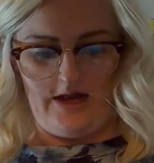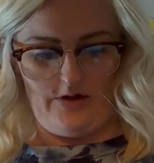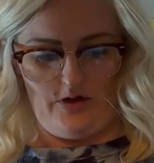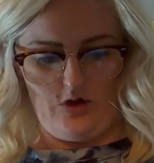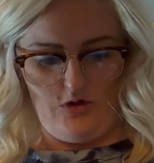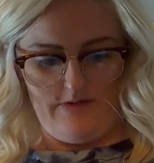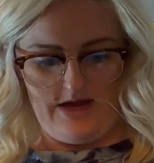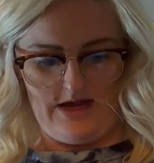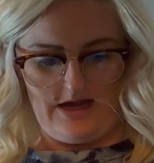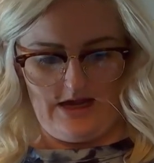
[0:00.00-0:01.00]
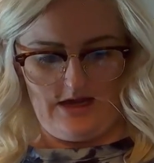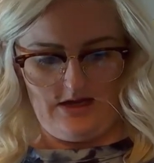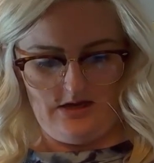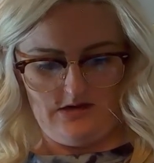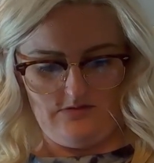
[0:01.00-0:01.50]
Ain't nobody
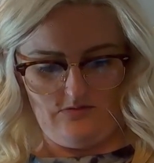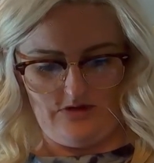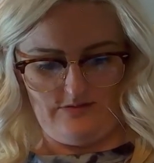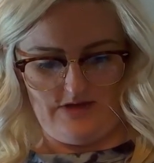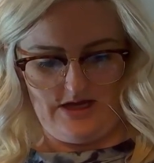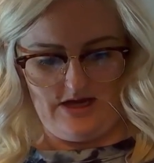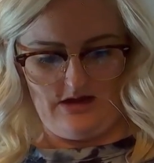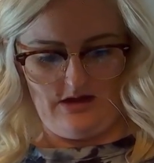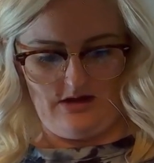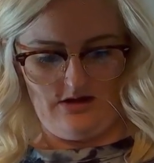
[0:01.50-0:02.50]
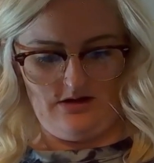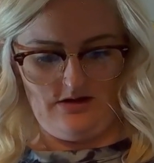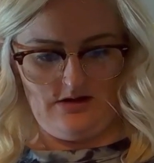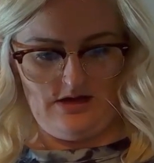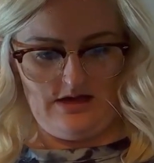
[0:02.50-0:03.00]
want to be getting
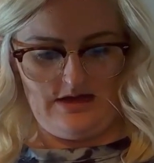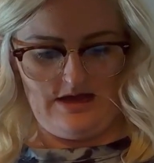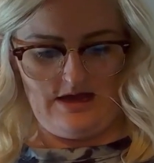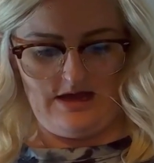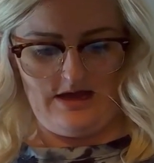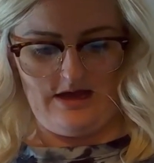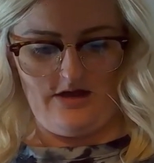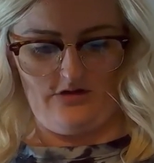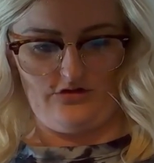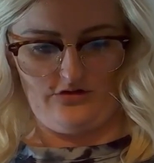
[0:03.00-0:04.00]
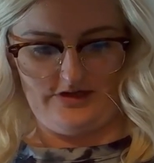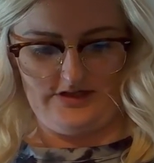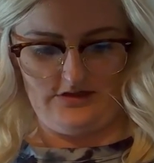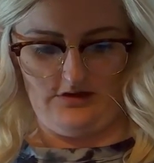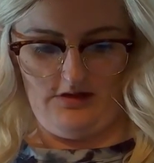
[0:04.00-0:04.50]
high on
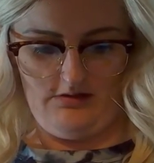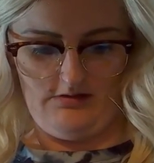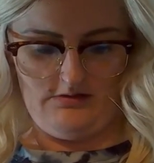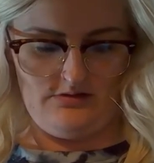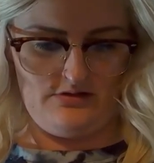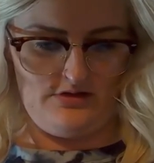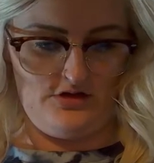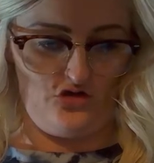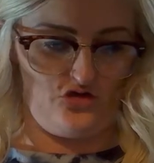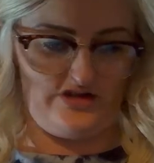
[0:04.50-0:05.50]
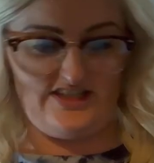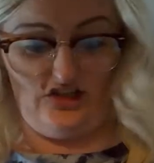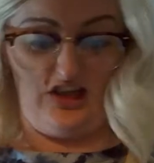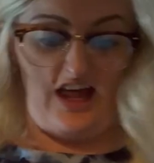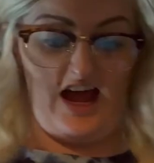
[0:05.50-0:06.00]
crystal
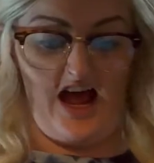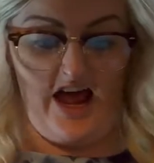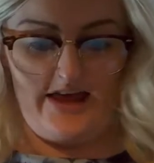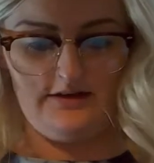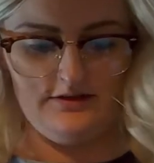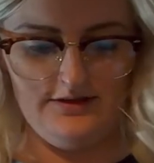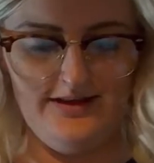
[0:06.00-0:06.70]
lye.